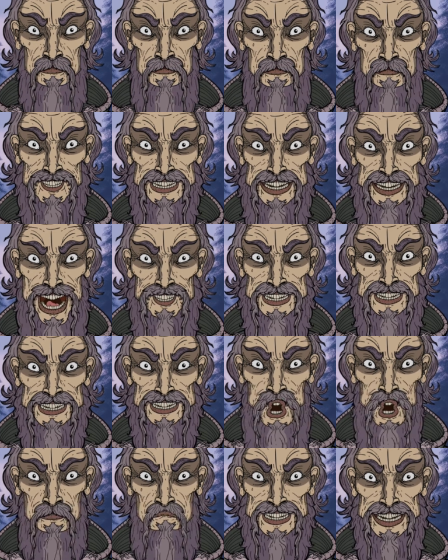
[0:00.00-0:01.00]
became a
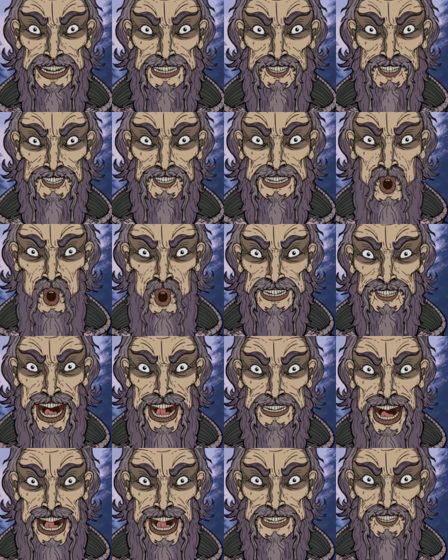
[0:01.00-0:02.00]
symbol of internal
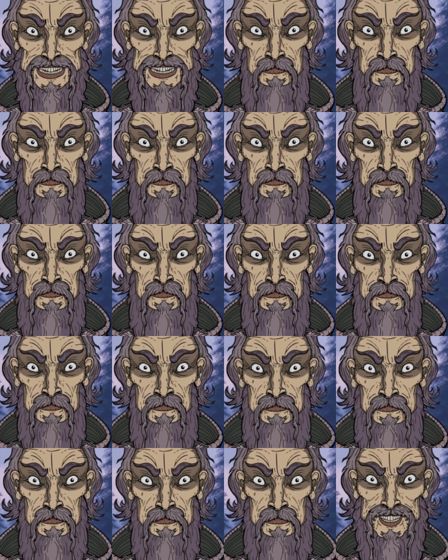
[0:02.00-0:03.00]
conflict,
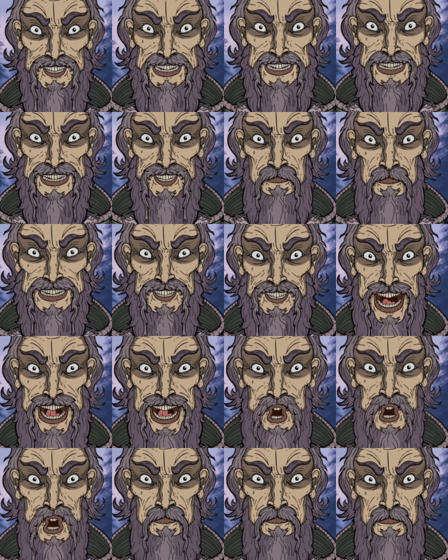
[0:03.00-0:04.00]
a creature
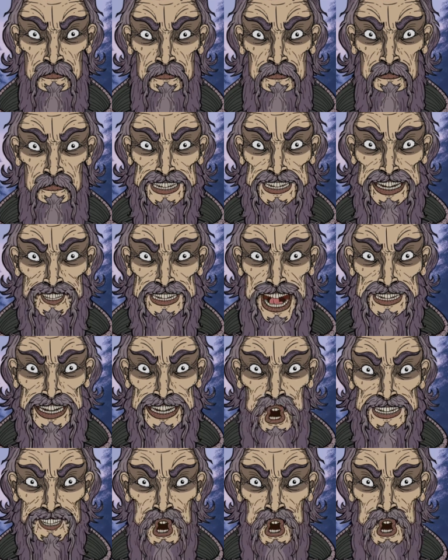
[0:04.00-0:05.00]
torn between
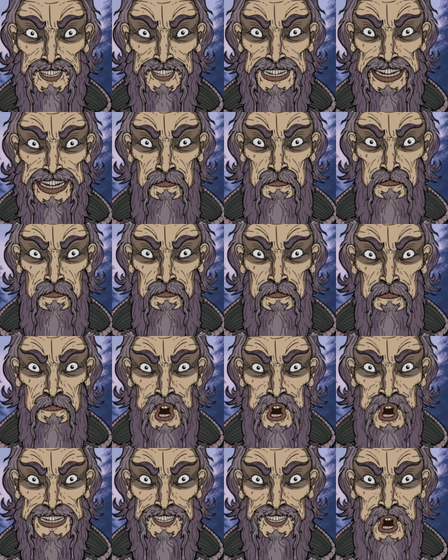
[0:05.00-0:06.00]
humanity
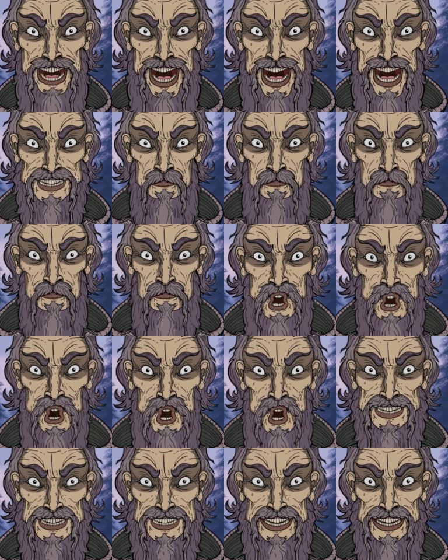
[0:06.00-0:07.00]
and primal
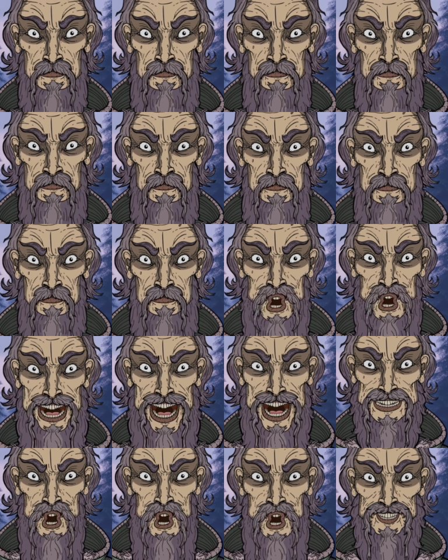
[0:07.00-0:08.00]
instinct.
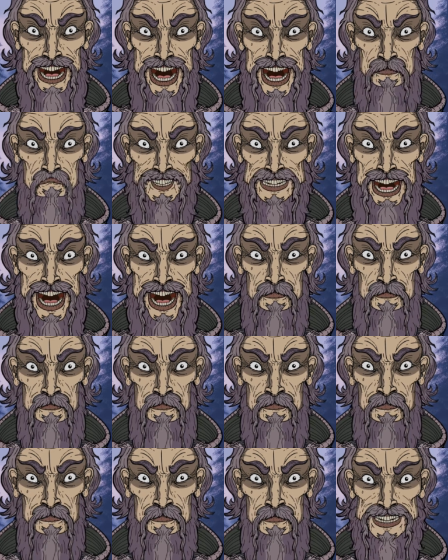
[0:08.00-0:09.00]
Like the vampire,
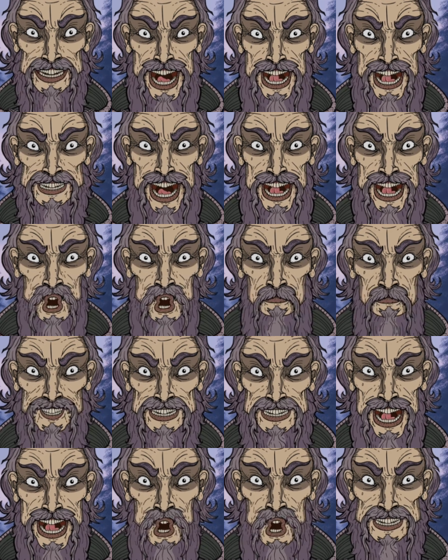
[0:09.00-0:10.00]
the werewolf
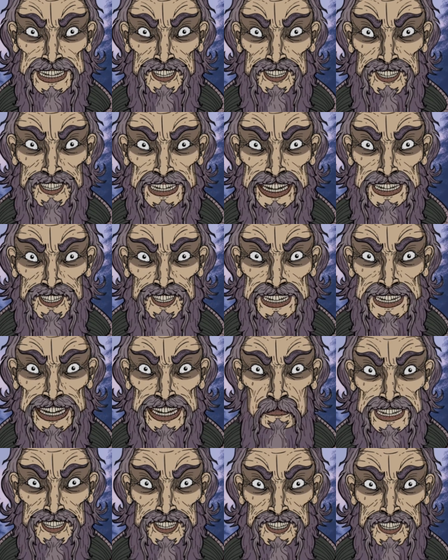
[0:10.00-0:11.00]
story can be
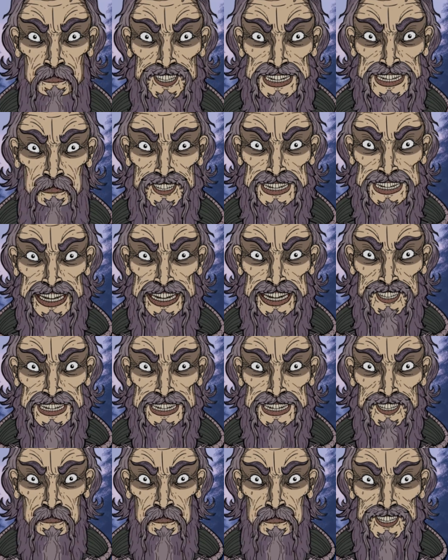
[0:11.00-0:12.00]
traced back to
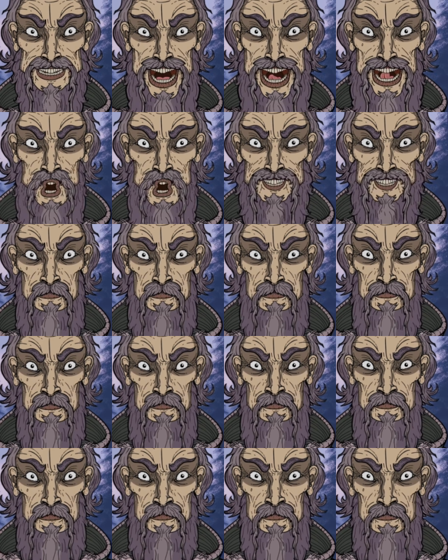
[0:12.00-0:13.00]
ancient mythology,
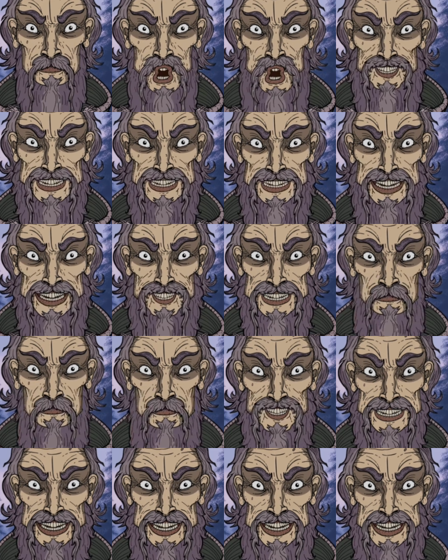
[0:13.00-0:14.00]
where
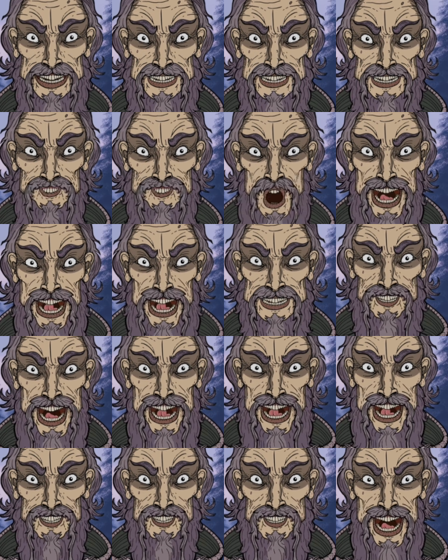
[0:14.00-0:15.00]
shapeshifting was often linked to